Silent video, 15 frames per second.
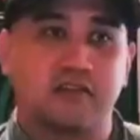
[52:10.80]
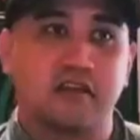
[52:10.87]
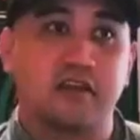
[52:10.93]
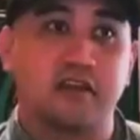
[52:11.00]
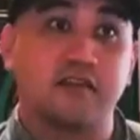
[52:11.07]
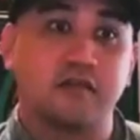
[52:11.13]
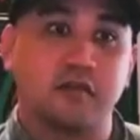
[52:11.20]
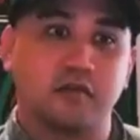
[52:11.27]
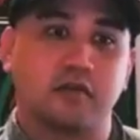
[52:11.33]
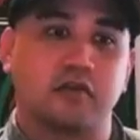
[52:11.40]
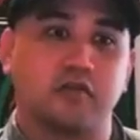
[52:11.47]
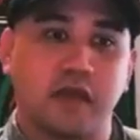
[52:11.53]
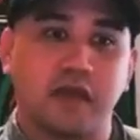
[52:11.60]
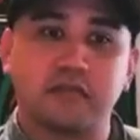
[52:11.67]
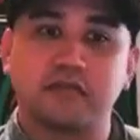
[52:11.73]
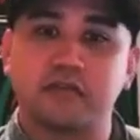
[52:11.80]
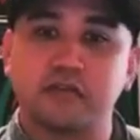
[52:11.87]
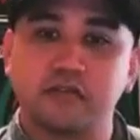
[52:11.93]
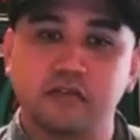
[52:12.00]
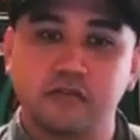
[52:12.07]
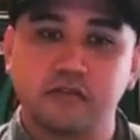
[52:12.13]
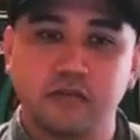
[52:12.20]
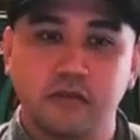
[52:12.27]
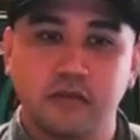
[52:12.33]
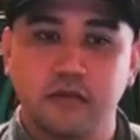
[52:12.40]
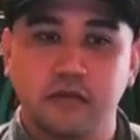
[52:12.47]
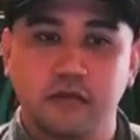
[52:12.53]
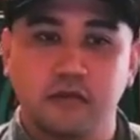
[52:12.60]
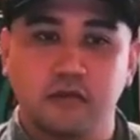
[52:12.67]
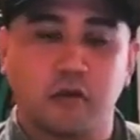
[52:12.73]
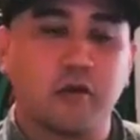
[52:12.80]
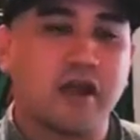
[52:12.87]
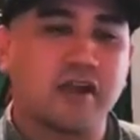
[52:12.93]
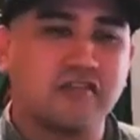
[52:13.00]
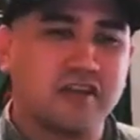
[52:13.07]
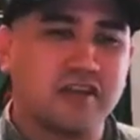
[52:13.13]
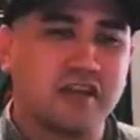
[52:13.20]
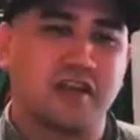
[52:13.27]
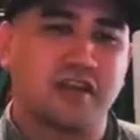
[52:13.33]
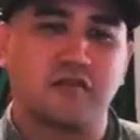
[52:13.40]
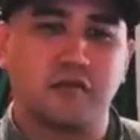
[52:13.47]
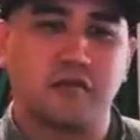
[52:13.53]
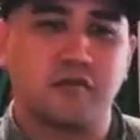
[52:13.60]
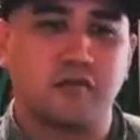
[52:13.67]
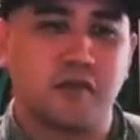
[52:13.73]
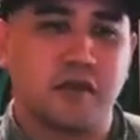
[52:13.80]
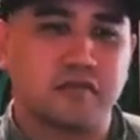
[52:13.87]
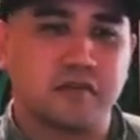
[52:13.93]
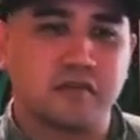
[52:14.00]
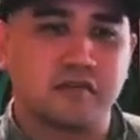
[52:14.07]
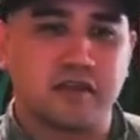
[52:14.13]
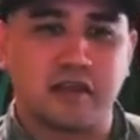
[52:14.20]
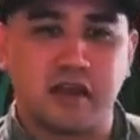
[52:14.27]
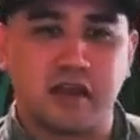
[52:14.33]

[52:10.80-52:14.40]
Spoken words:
give you a new message, or I shouldn't give you a new message. Like,